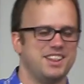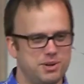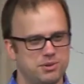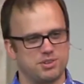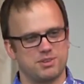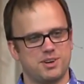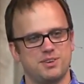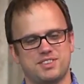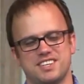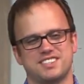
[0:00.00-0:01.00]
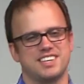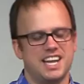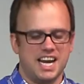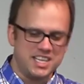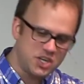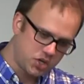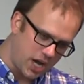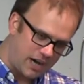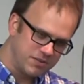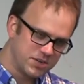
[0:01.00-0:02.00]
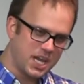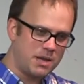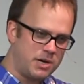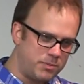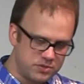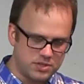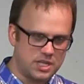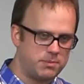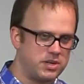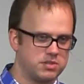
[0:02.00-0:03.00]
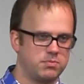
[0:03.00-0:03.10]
Yeah, Luther wrote this, and then Calvin came up and said, how